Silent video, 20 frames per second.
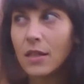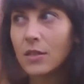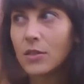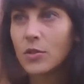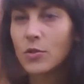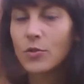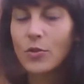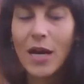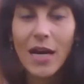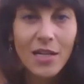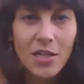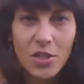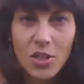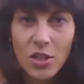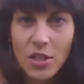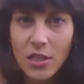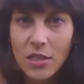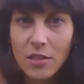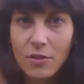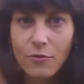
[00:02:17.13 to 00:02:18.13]

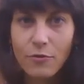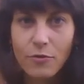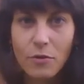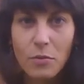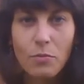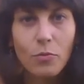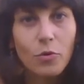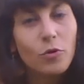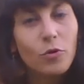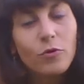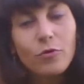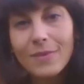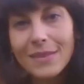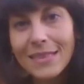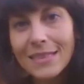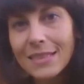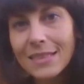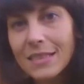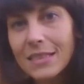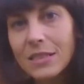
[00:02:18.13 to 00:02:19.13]
strategy, different
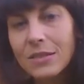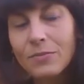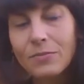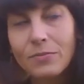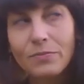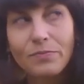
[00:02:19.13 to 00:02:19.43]
movements.